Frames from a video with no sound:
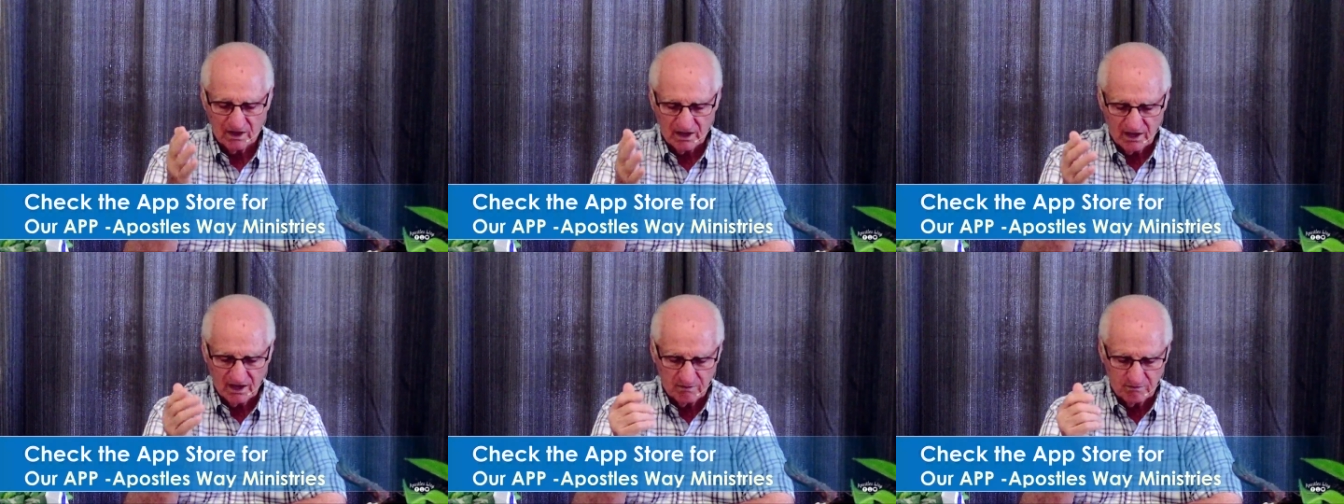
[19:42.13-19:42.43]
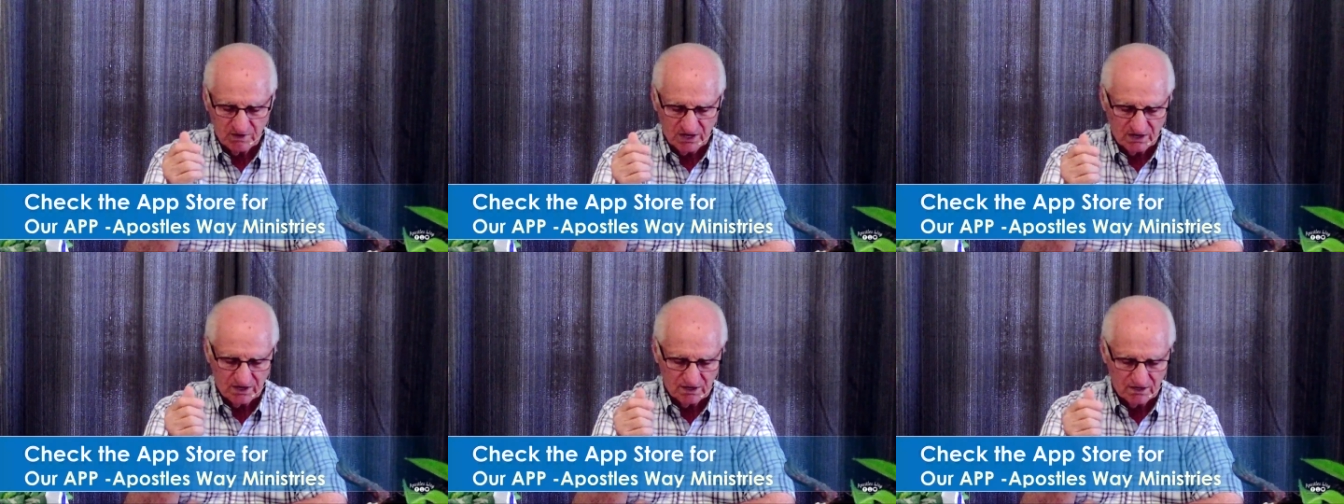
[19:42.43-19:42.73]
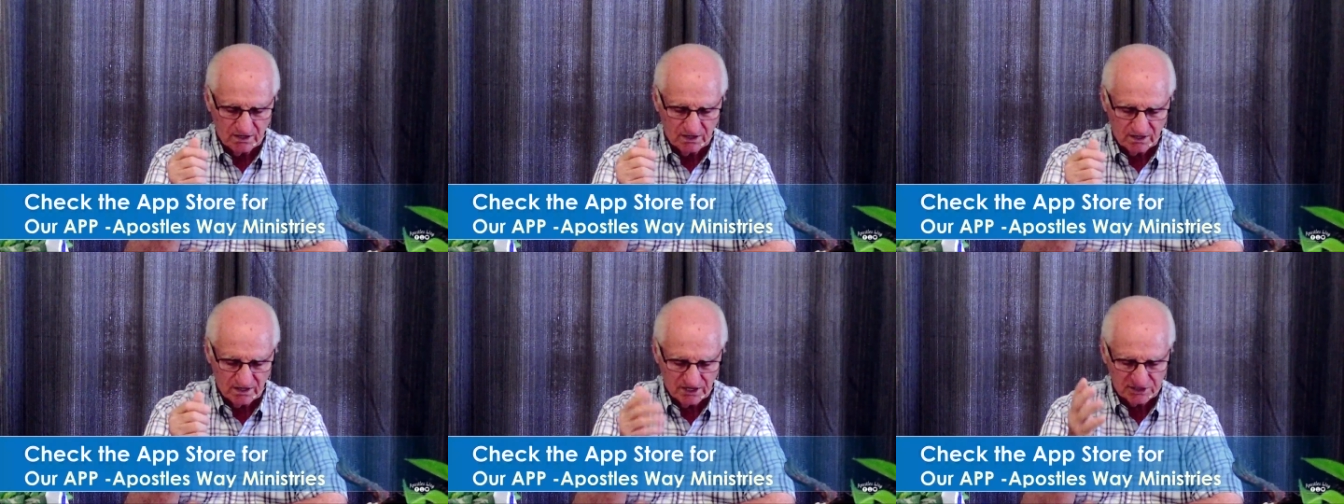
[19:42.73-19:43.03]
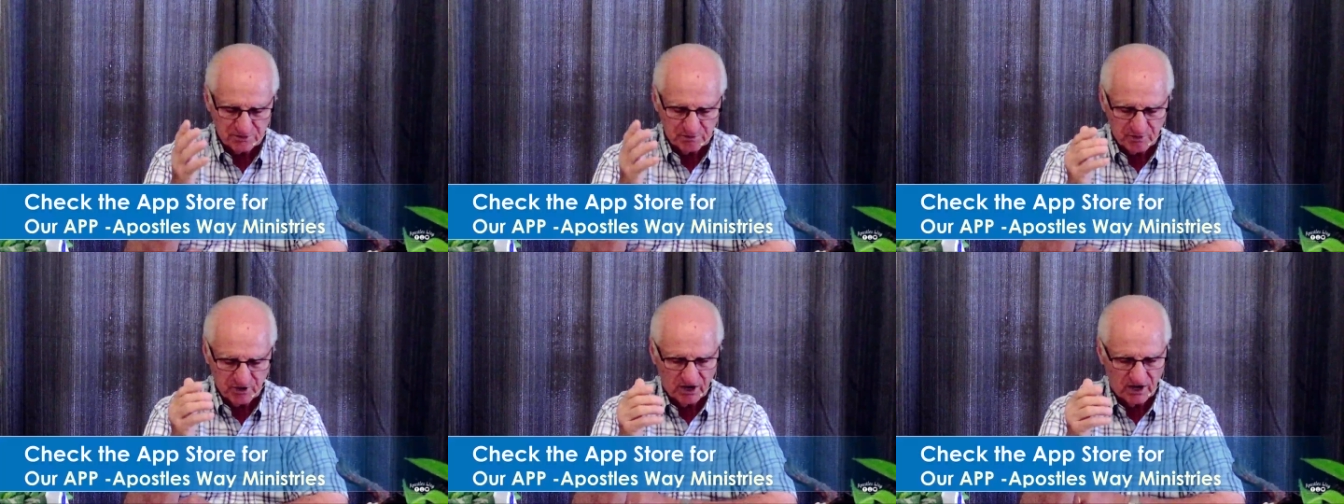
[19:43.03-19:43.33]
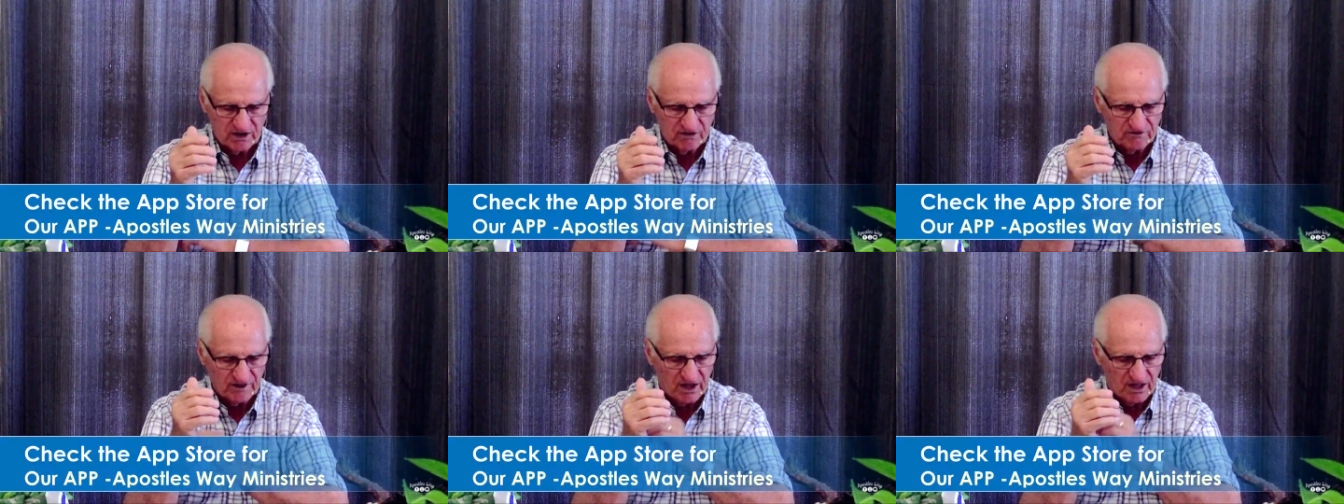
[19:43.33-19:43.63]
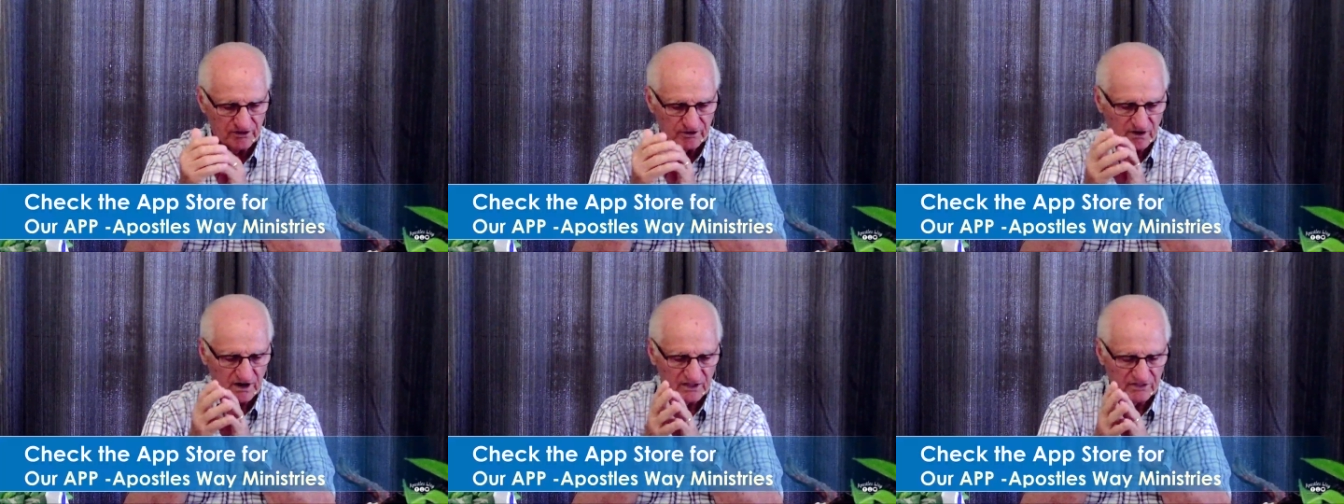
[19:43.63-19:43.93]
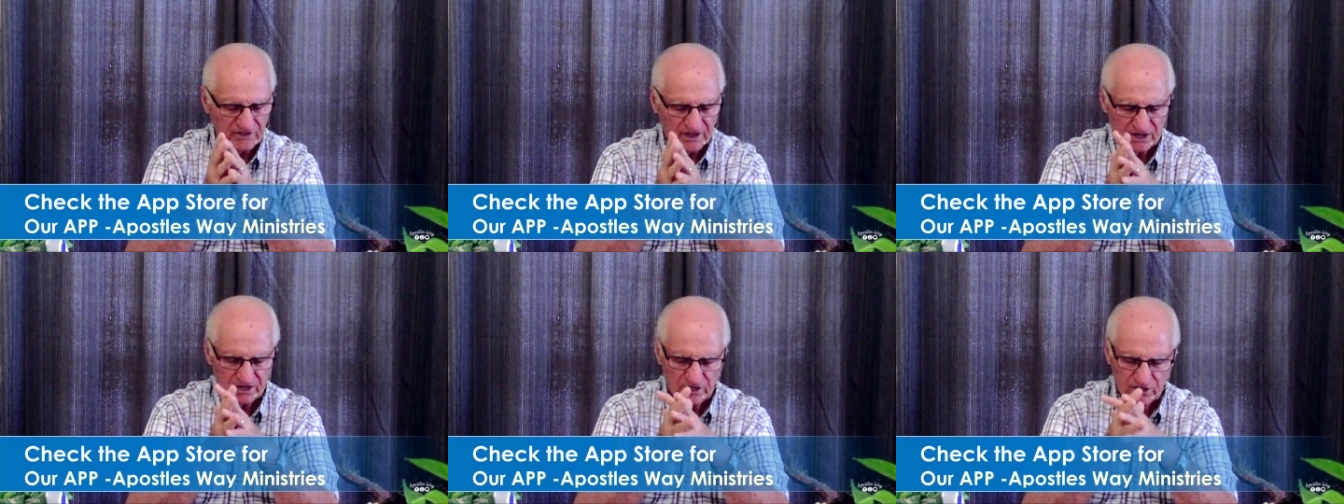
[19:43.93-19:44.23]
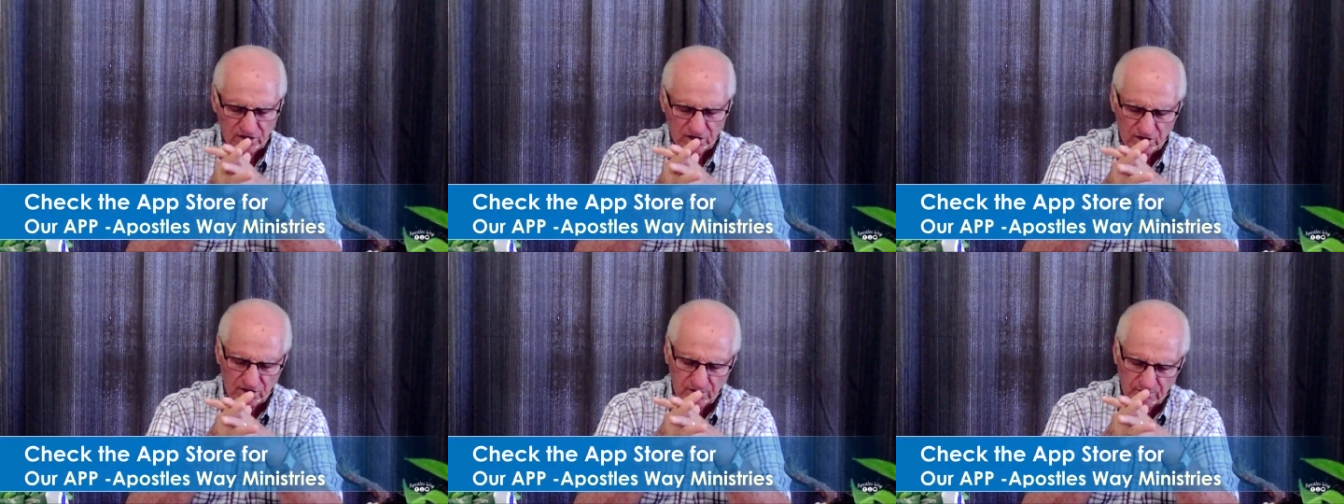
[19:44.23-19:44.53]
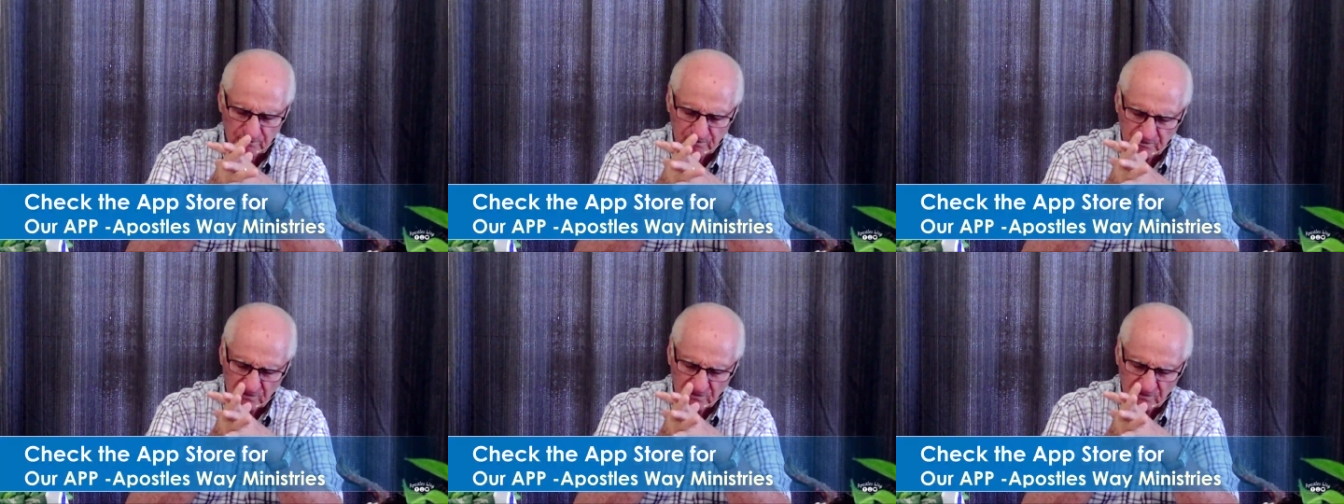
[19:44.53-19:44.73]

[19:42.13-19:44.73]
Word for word: Amen. Let's pray. Father, I thank you